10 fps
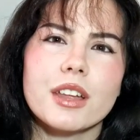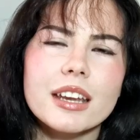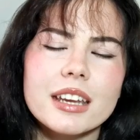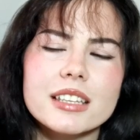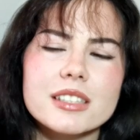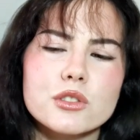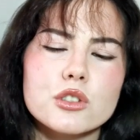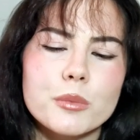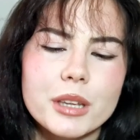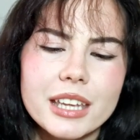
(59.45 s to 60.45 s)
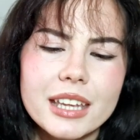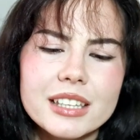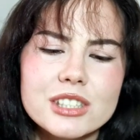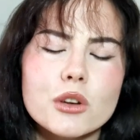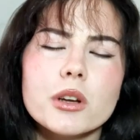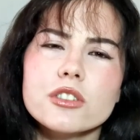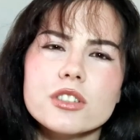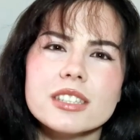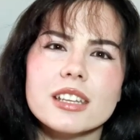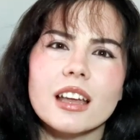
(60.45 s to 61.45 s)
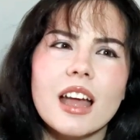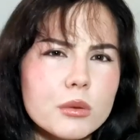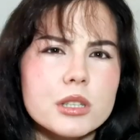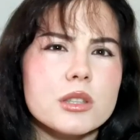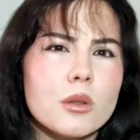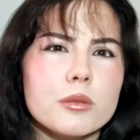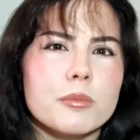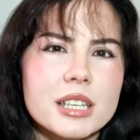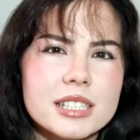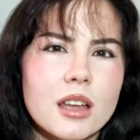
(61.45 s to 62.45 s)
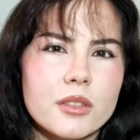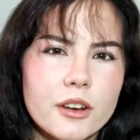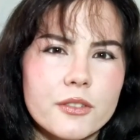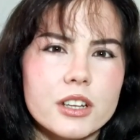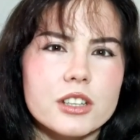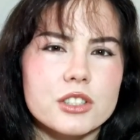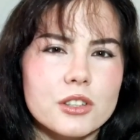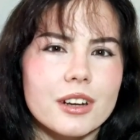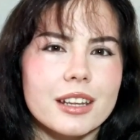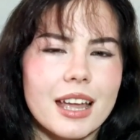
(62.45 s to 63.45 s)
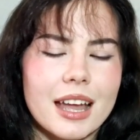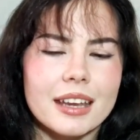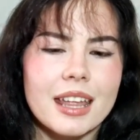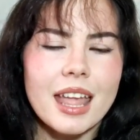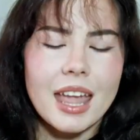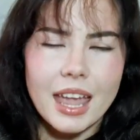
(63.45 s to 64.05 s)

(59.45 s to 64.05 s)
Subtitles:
That is, to me, so interesting. I always thought Miss South Africa started at